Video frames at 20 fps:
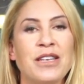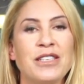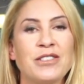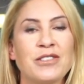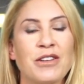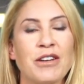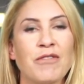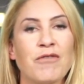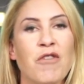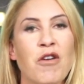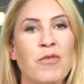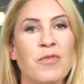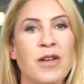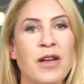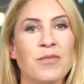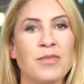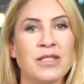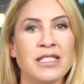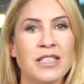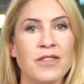Eastern, 4
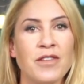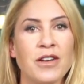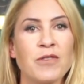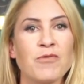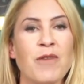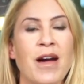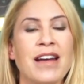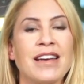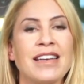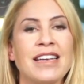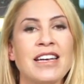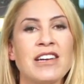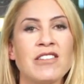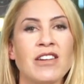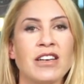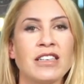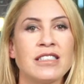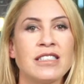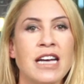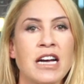p.m. Pacific, right here
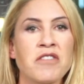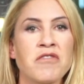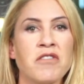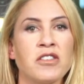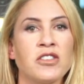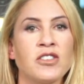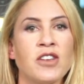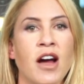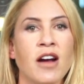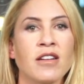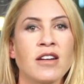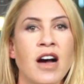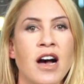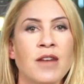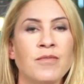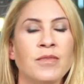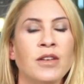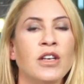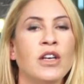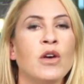on
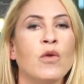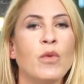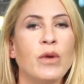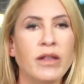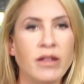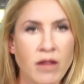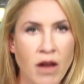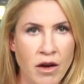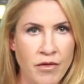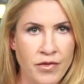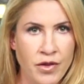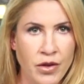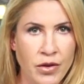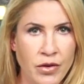TechCrunch.com. We love